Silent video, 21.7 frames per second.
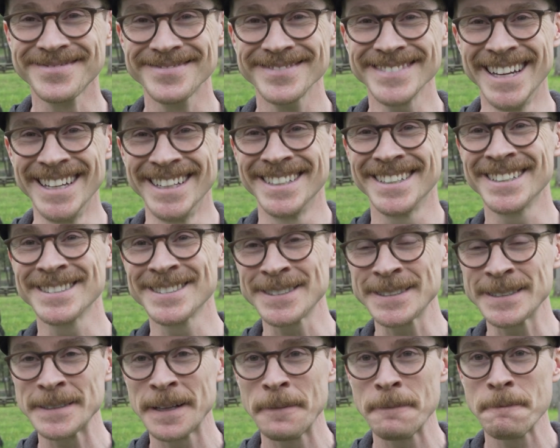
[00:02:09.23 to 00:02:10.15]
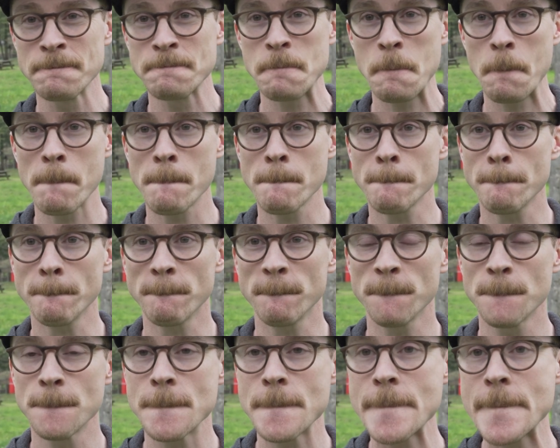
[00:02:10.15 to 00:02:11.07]
All right. I mean, how different is
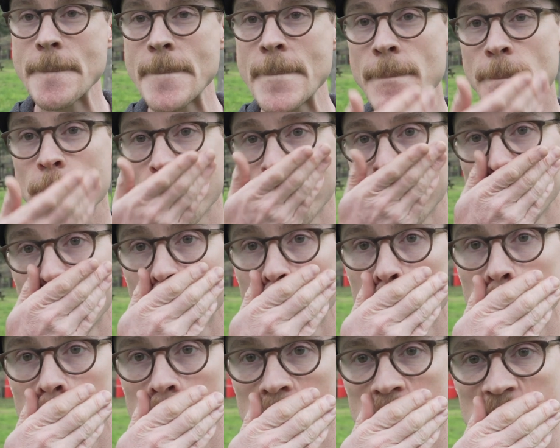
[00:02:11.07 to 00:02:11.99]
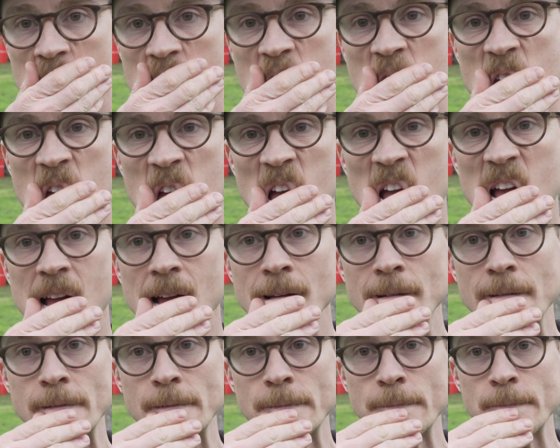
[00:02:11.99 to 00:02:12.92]
it? I mean, so you've done this. This
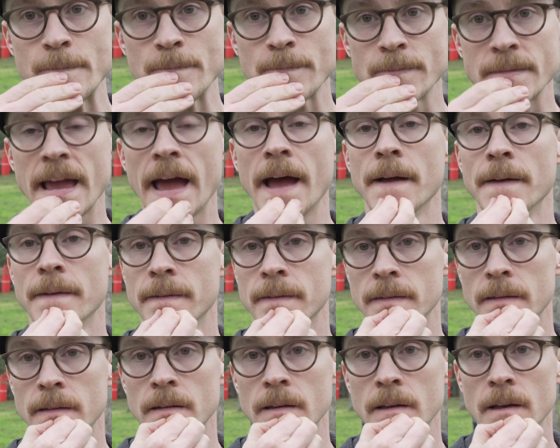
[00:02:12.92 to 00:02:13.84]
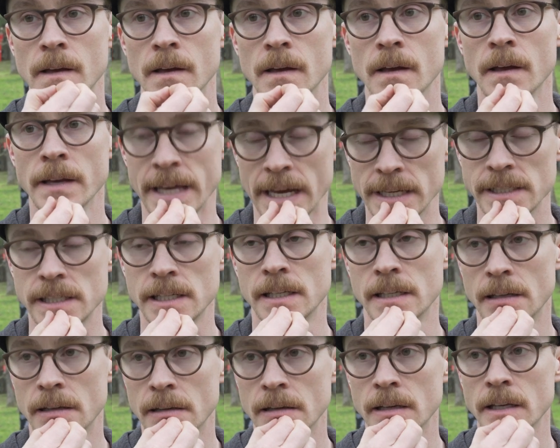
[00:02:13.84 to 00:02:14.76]
stage is exactly the same as it was
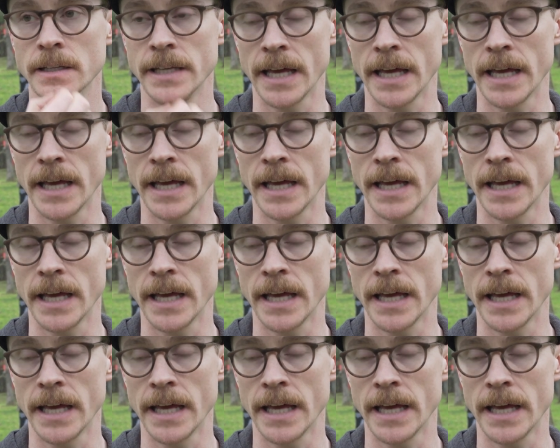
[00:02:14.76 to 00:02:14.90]
last year.